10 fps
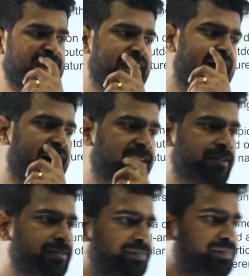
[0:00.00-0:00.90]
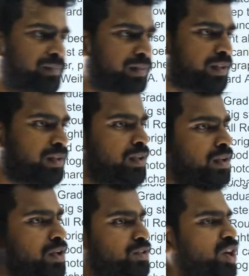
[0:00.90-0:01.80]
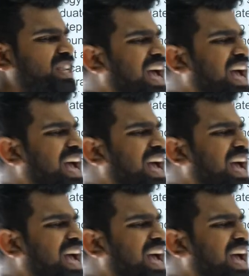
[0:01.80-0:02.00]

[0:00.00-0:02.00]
Ilya. So,